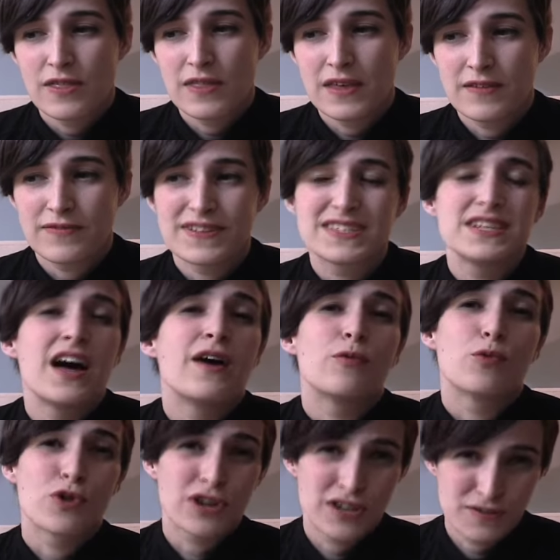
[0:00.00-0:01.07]
if it's not
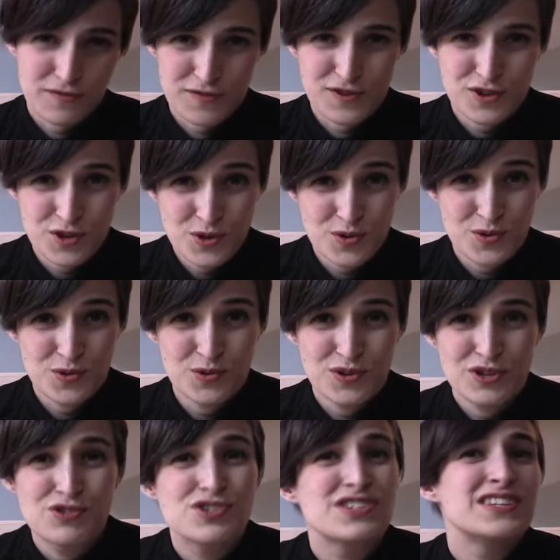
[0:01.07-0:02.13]
working for you,
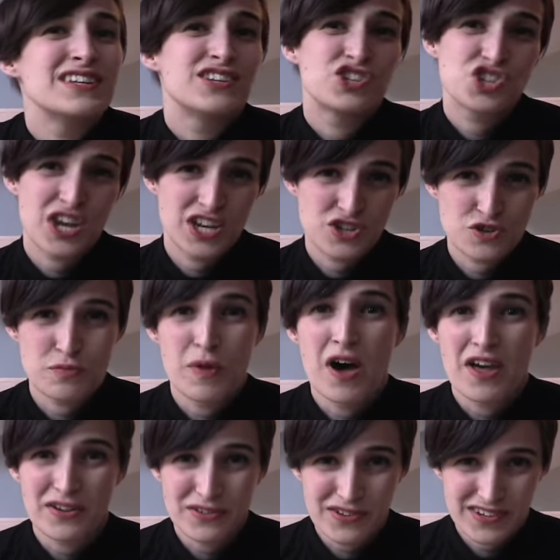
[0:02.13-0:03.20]
you just need to change your
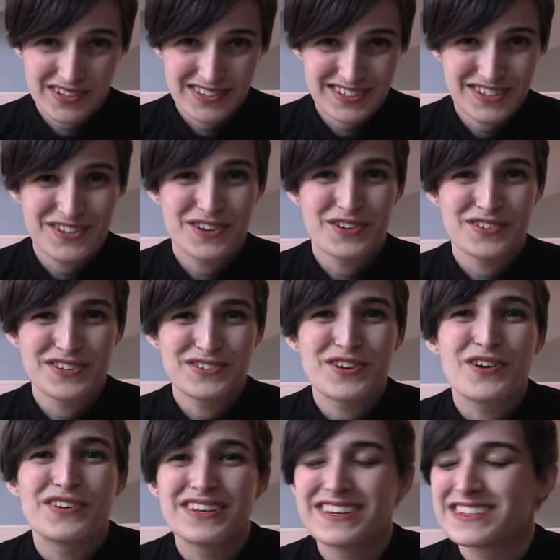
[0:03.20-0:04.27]
model. You know, you
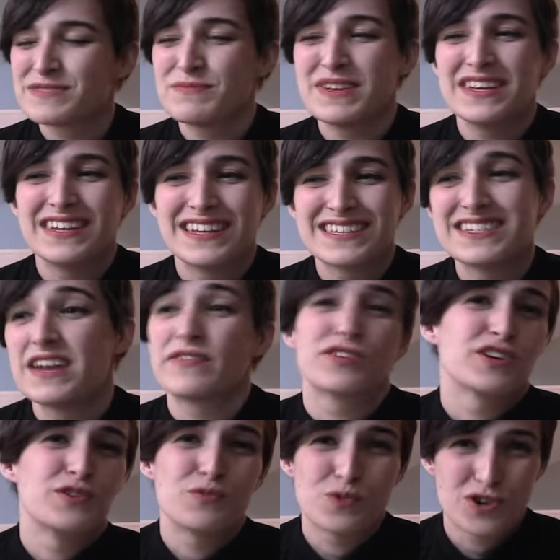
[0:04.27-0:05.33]
don't, it doesn't mean it's never
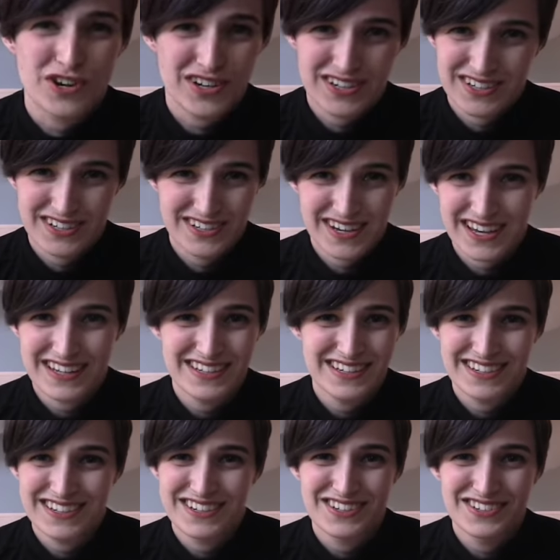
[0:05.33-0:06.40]
going to work and,
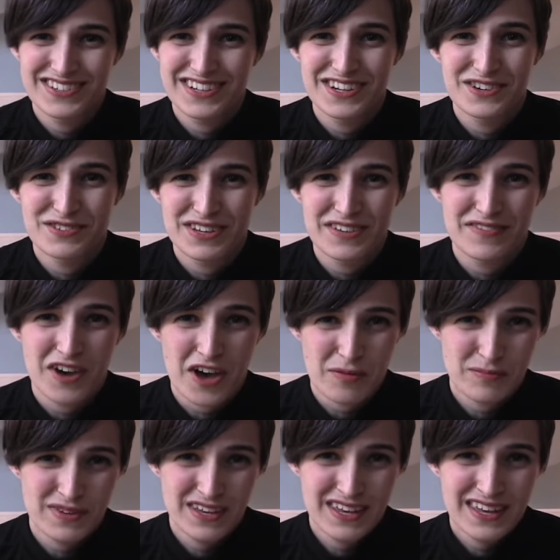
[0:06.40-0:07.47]
you know, you know, give up.
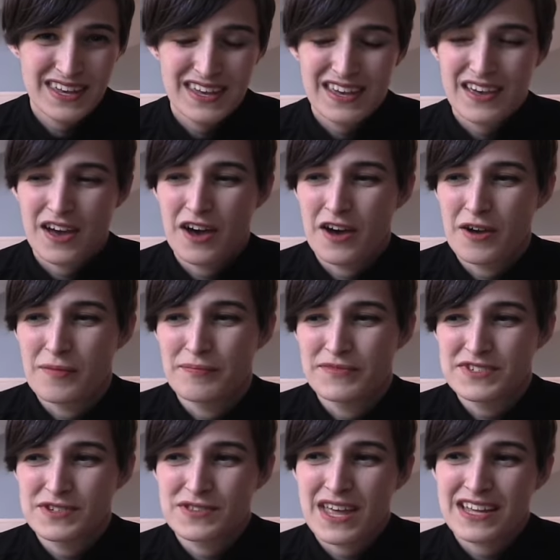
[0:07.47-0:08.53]
Um,
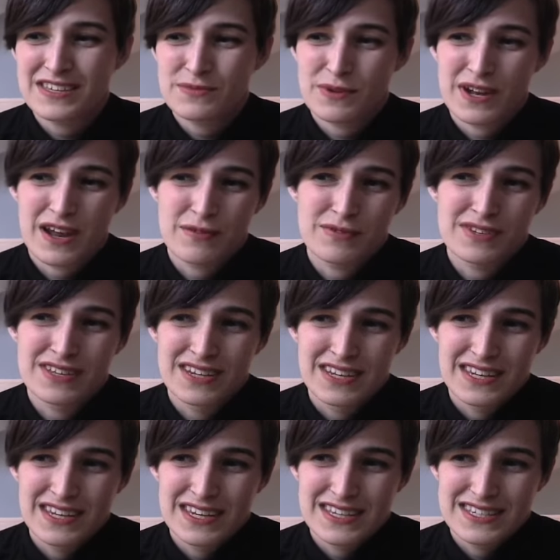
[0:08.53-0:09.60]
so that's what I would
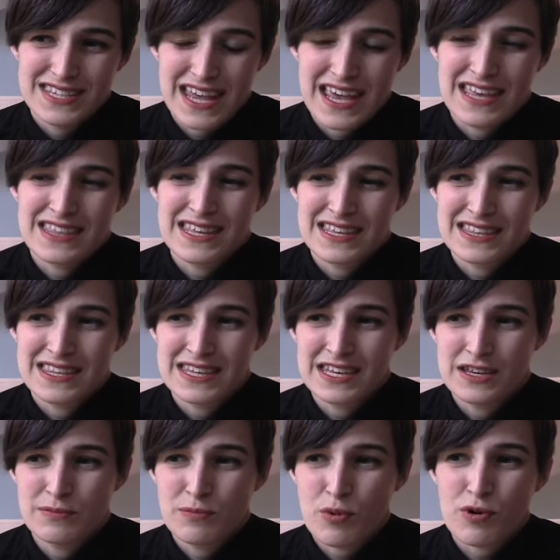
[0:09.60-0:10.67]
say that the
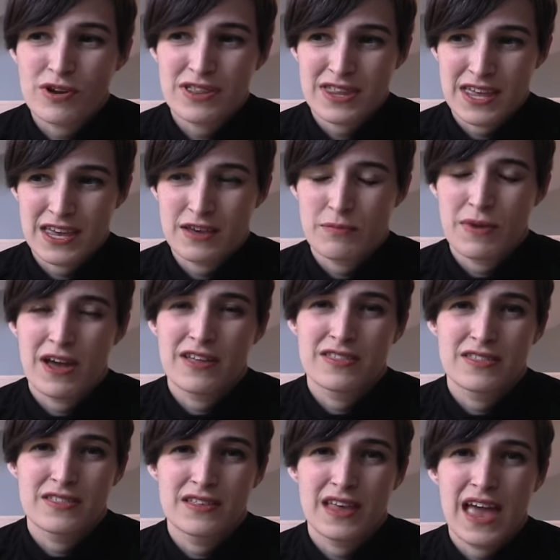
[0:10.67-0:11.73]
important thing about
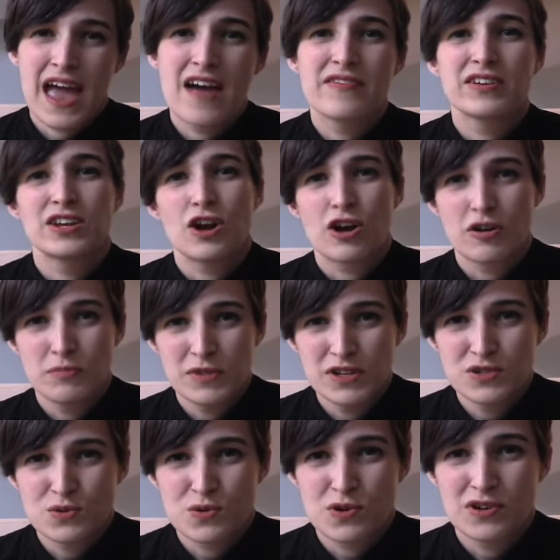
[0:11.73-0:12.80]
having an art
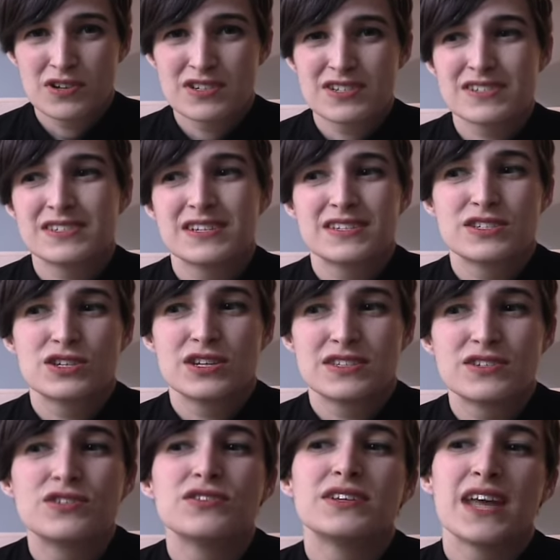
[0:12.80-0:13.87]
mentor is just it's, it's
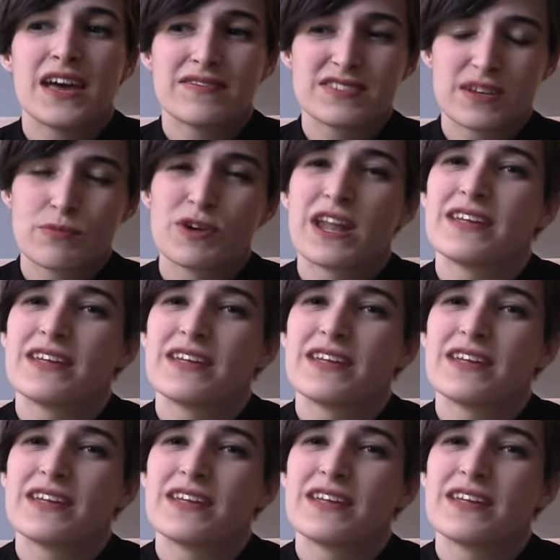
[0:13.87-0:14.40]
good to have someone